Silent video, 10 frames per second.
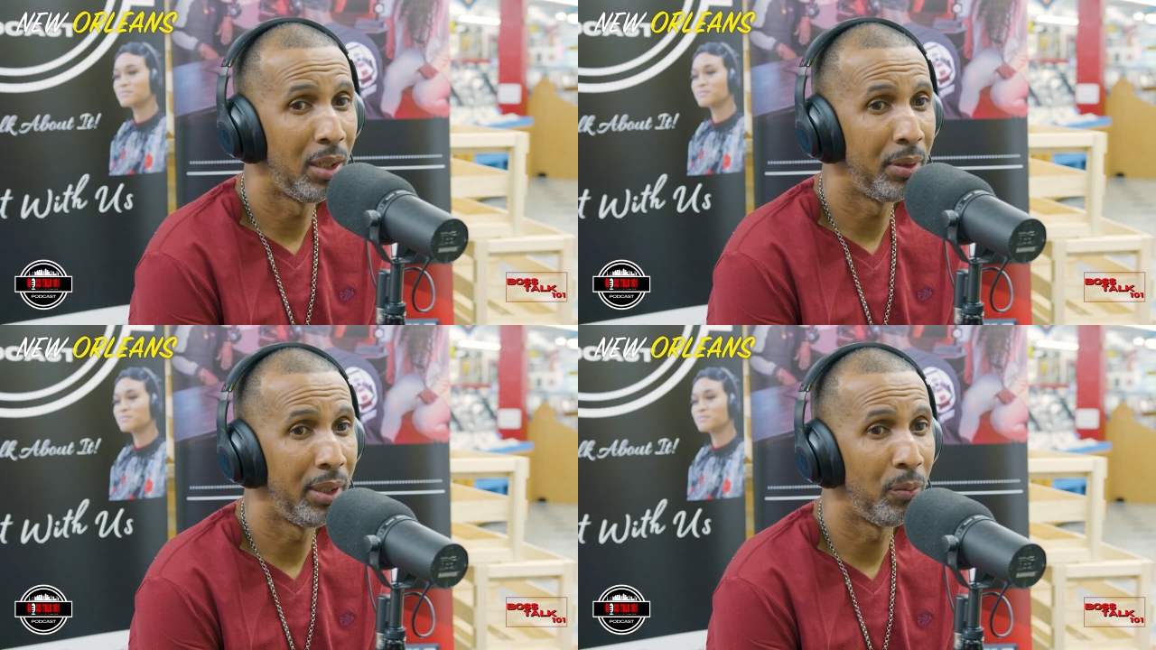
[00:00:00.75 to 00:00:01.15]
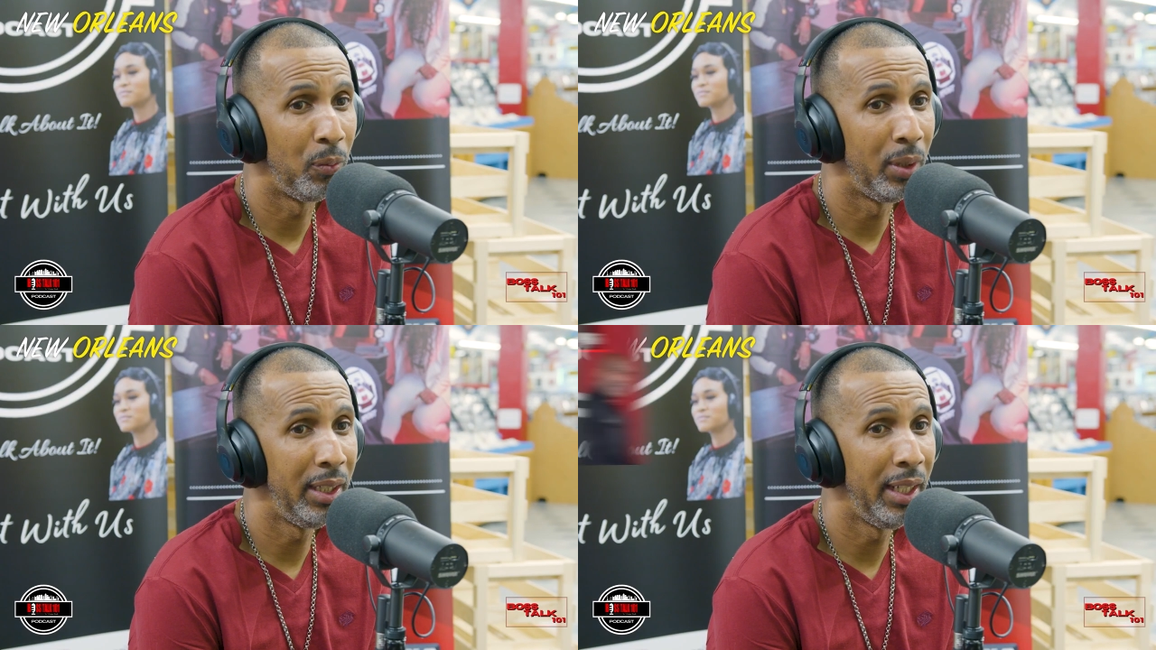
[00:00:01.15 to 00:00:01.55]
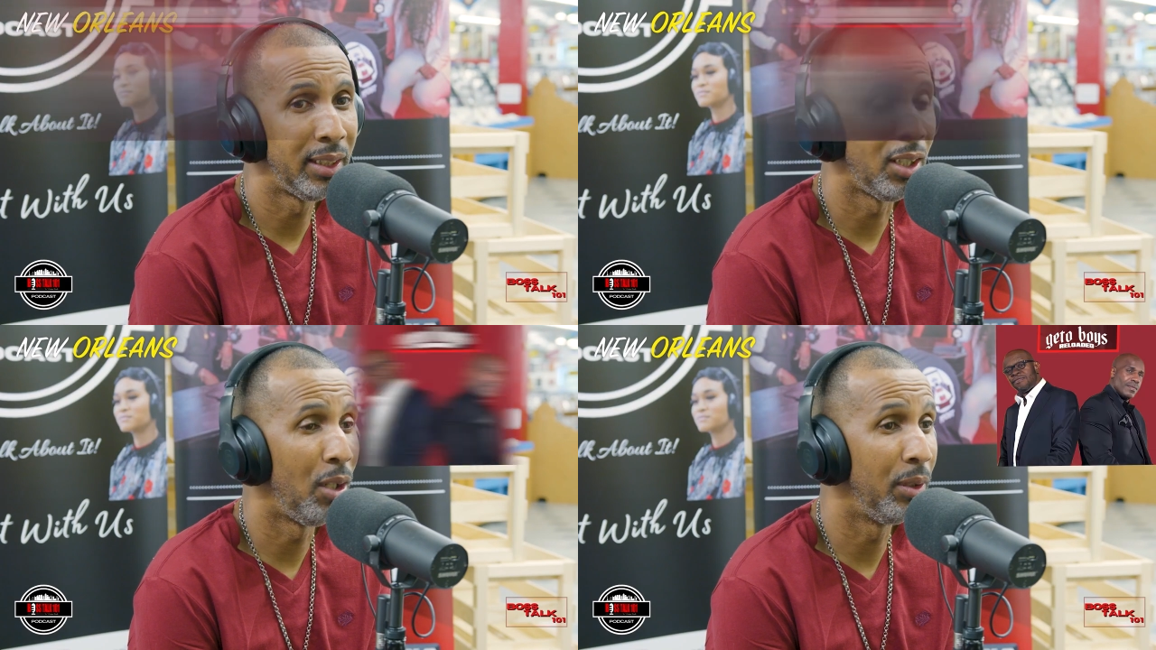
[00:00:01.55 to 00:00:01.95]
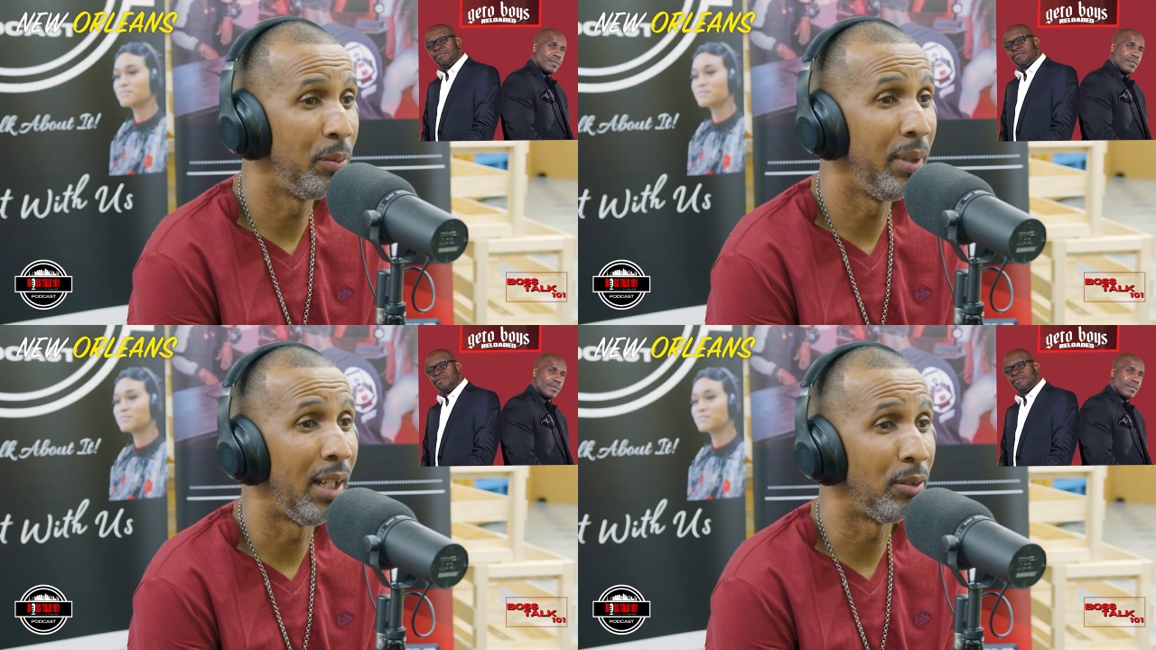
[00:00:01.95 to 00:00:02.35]
Speaker 1: was always Willie has
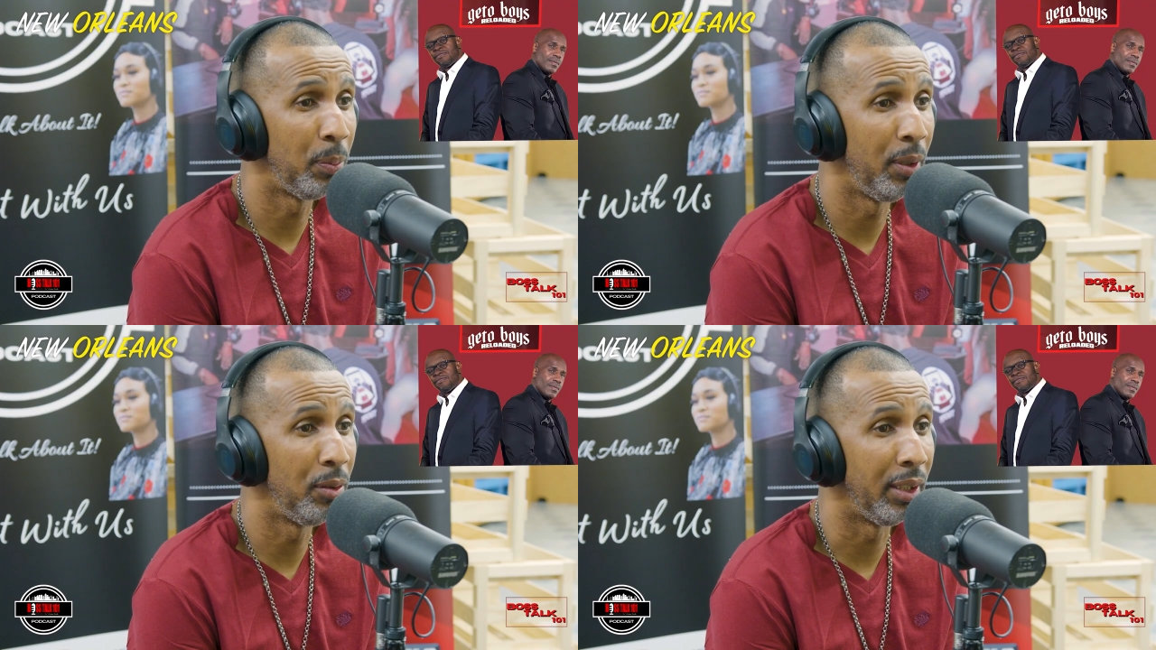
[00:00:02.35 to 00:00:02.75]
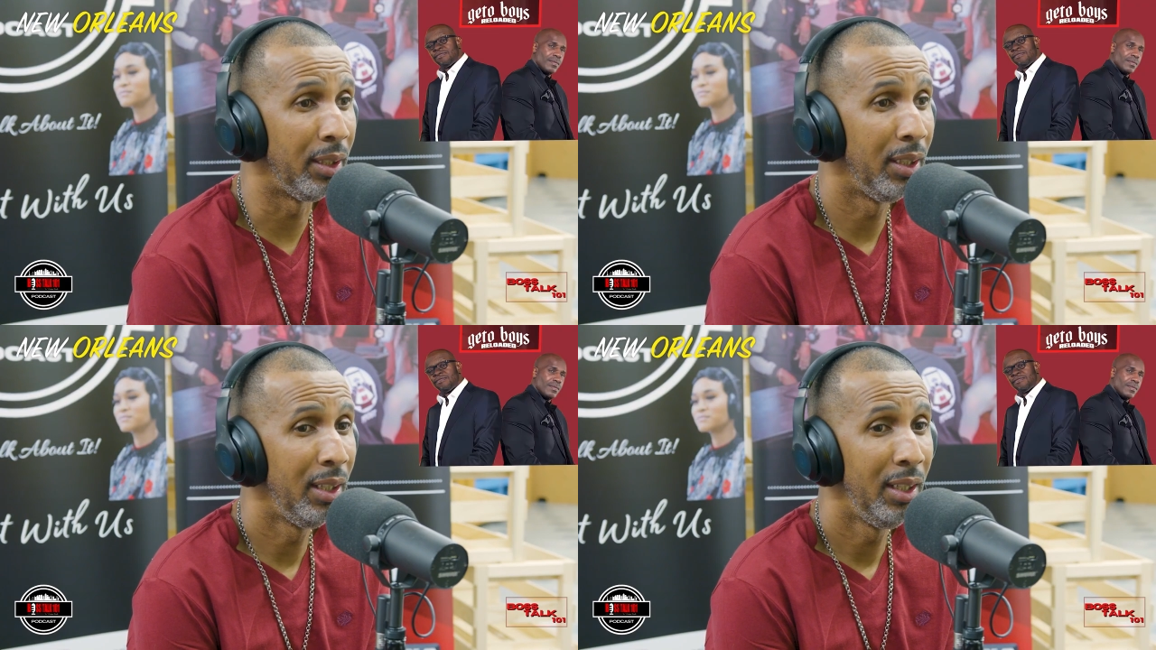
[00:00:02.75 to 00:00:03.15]
always been outspoken.